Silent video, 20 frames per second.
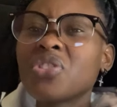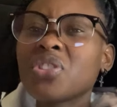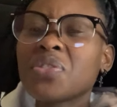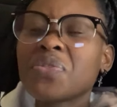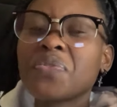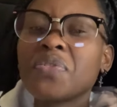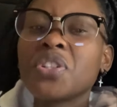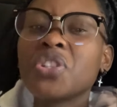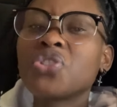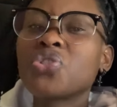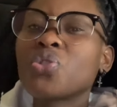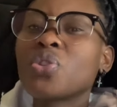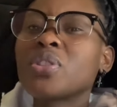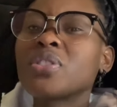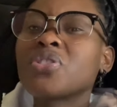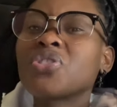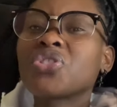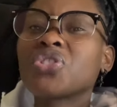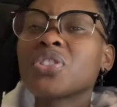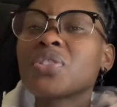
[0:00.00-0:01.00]

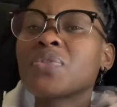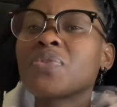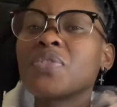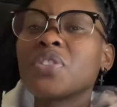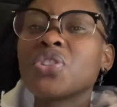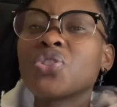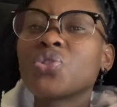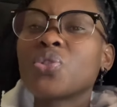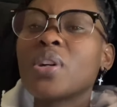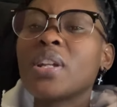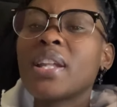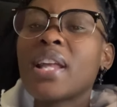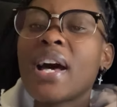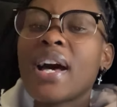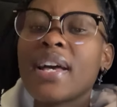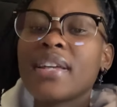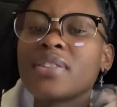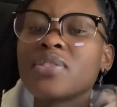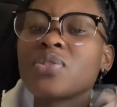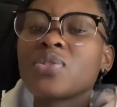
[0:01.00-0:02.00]

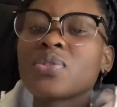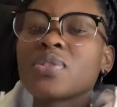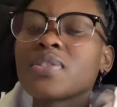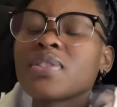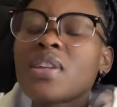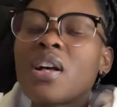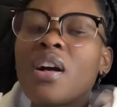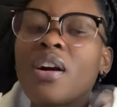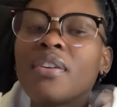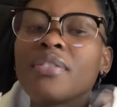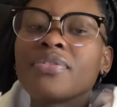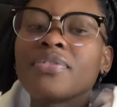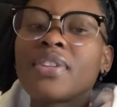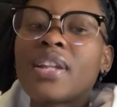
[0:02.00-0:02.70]
visualize yourself